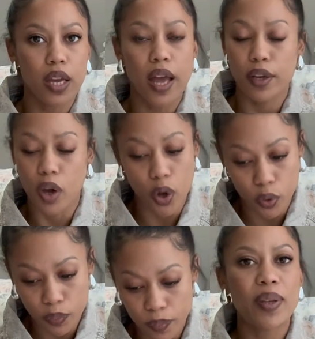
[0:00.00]
at
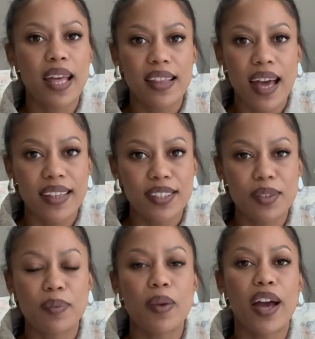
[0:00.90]
home. Another
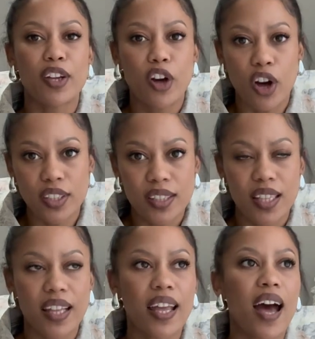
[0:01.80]
item I got
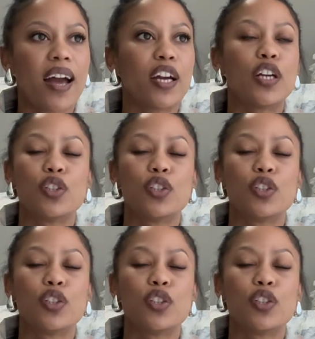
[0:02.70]
that I